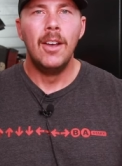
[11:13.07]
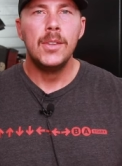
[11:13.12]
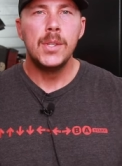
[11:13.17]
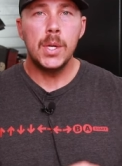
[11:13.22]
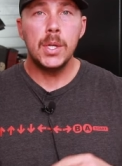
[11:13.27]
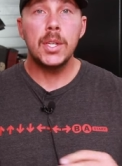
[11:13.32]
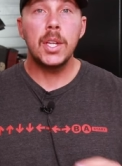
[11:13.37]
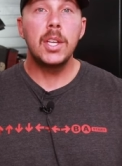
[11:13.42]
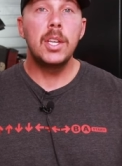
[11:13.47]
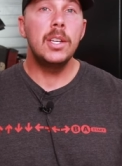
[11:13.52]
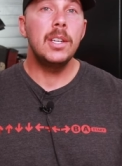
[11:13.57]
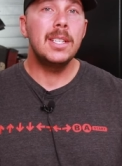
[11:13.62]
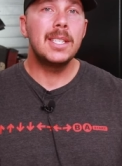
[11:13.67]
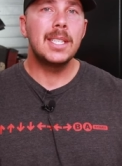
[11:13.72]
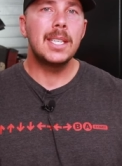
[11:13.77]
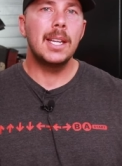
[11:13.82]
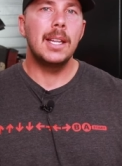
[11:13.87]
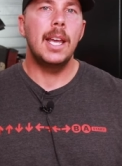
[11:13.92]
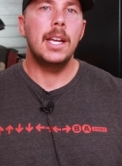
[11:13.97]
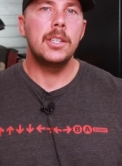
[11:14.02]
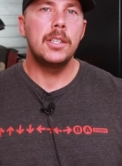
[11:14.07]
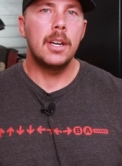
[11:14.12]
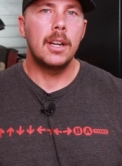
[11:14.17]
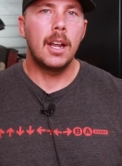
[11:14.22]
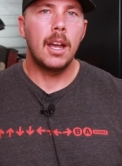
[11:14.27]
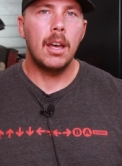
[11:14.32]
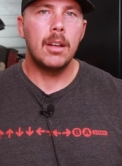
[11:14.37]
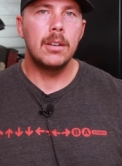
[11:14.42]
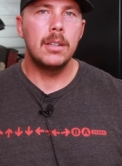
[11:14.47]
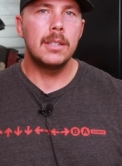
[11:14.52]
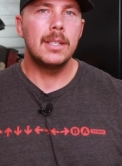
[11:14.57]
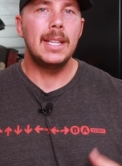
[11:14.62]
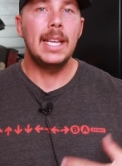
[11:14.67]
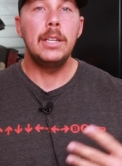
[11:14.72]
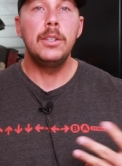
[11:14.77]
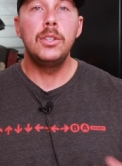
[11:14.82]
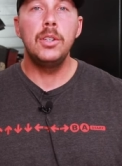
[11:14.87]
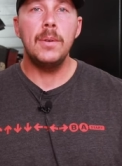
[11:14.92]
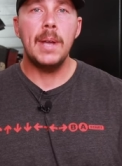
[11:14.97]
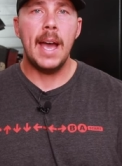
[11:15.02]
So there's a good selection of colors.
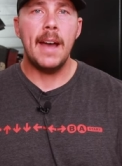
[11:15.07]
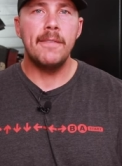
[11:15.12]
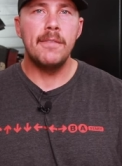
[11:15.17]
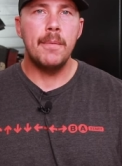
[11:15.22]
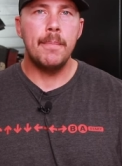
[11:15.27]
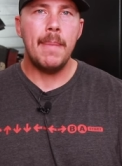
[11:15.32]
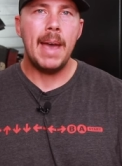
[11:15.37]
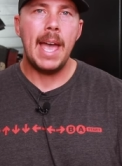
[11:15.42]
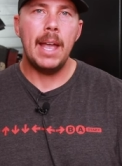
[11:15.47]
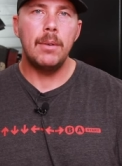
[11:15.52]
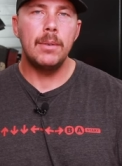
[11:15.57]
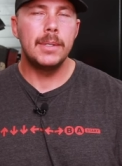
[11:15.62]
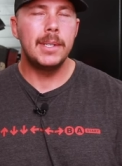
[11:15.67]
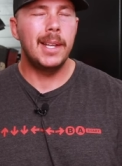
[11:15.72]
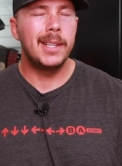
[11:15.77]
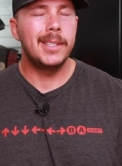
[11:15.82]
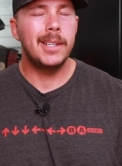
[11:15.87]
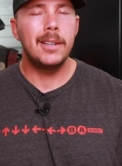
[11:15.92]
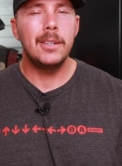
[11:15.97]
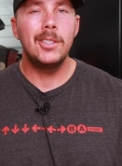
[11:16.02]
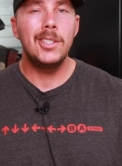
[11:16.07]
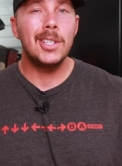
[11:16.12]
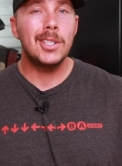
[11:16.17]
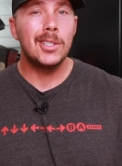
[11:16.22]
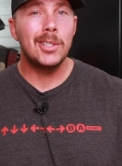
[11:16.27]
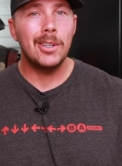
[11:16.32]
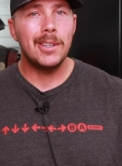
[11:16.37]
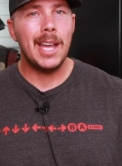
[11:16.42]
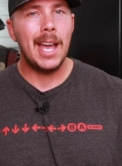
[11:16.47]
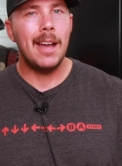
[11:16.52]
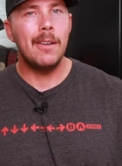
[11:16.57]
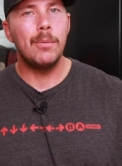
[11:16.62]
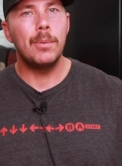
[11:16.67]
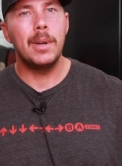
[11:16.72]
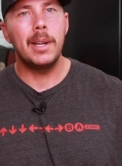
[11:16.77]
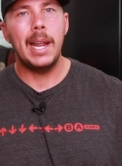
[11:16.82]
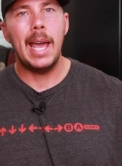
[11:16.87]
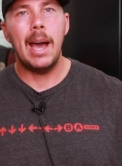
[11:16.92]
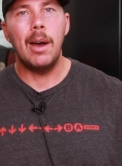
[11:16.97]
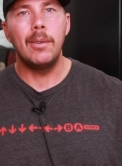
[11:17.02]
They do have the Maggols out there, just don't have
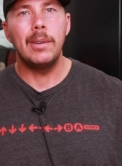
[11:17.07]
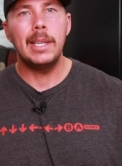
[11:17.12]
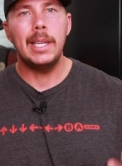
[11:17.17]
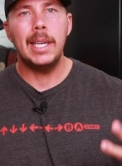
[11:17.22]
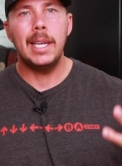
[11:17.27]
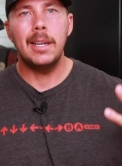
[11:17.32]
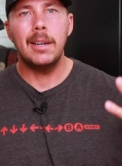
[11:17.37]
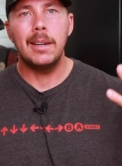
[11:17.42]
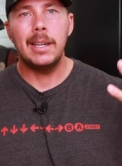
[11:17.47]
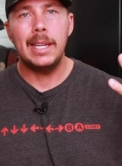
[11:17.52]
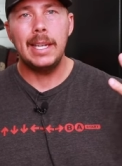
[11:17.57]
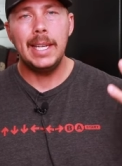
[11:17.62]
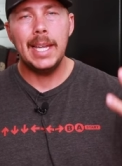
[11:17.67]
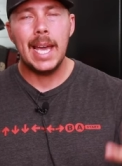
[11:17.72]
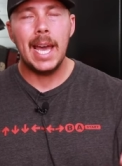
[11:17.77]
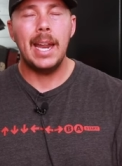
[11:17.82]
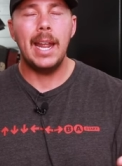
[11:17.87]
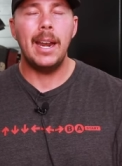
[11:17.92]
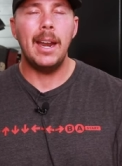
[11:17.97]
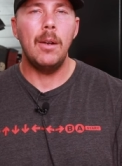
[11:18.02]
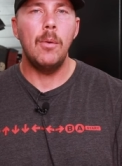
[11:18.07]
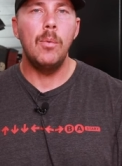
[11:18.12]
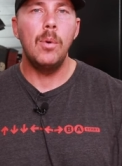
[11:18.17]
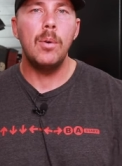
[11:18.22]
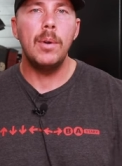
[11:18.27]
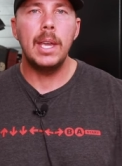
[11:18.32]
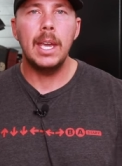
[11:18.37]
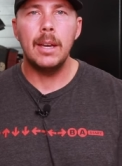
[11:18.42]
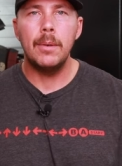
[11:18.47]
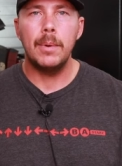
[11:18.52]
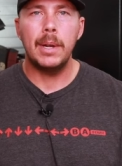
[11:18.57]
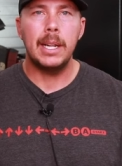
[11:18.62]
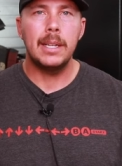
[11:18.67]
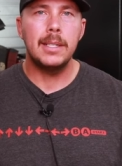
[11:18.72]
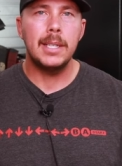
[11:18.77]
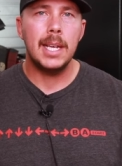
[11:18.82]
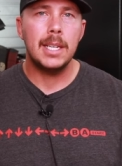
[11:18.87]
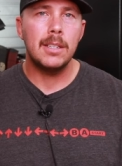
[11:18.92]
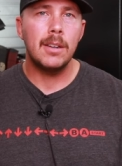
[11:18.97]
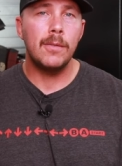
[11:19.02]
one out here yet, and I will get one
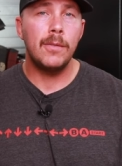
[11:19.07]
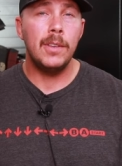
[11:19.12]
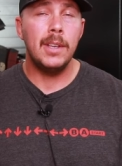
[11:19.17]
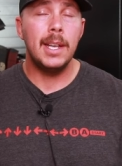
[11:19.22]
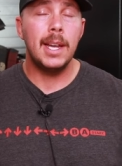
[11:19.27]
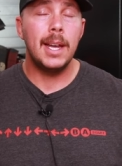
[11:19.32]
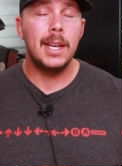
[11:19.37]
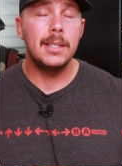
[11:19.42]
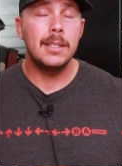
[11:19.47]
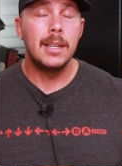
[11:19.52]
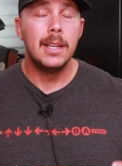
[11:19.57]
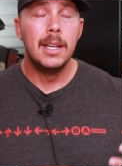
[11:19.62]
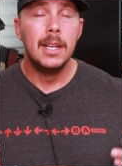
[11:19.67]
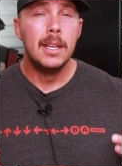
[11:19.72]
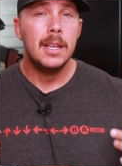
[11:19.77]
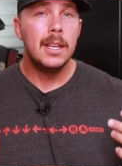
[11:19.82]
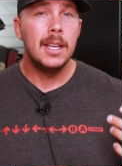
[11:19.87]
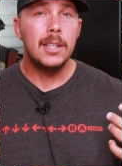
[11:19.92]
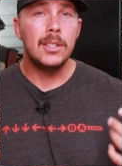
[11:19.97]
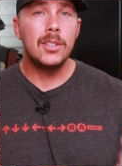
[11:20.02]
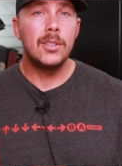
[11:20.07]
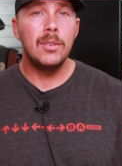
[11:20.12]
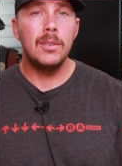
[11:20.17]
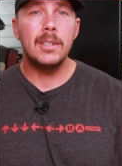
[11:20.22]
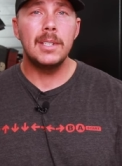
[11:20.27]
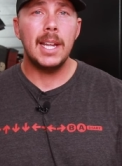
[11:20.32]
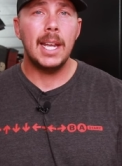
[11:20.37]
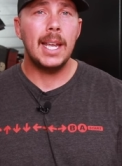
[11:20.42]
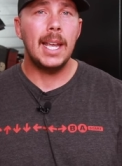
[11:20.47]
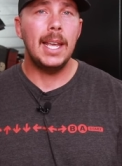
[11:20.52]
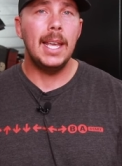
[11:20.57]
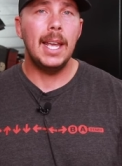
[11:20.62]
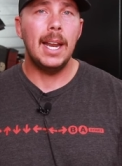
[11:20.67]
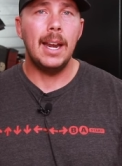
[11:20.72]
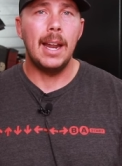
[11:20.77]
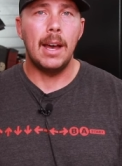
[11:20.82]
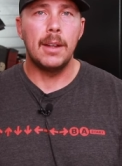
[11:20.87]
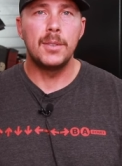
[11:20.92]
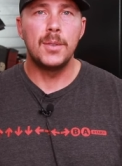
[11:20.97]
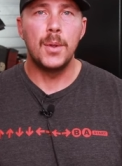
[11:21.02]
and test it for you guys as soon as I can
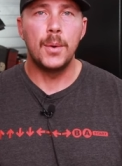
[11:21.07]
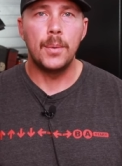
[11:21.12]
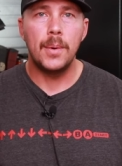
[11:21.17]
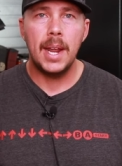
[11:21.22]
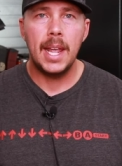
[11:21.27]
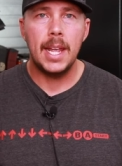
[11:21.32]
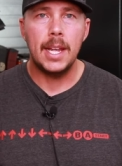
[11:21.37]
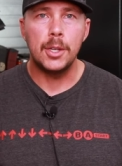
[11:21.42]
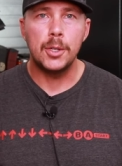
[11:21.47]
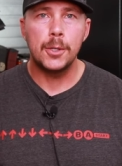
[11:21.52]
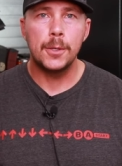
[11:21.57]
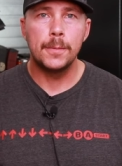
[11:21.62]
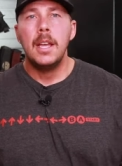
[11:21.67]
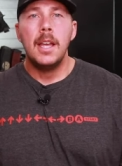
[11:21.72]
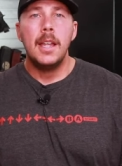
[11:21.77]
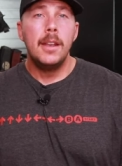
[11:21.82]
get it out to the range.